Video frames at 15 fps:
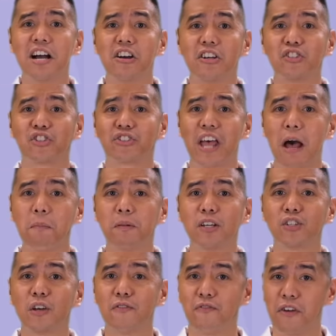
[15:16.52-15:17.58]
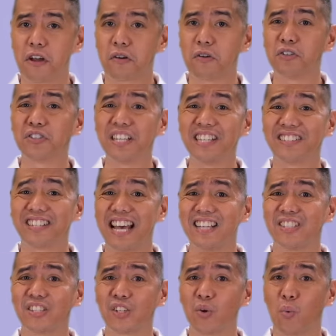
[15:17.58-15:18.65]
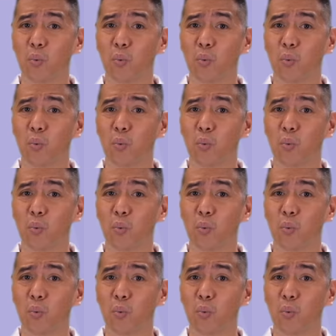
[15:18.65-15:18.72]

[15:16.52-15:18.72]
Establish a vigorous intensity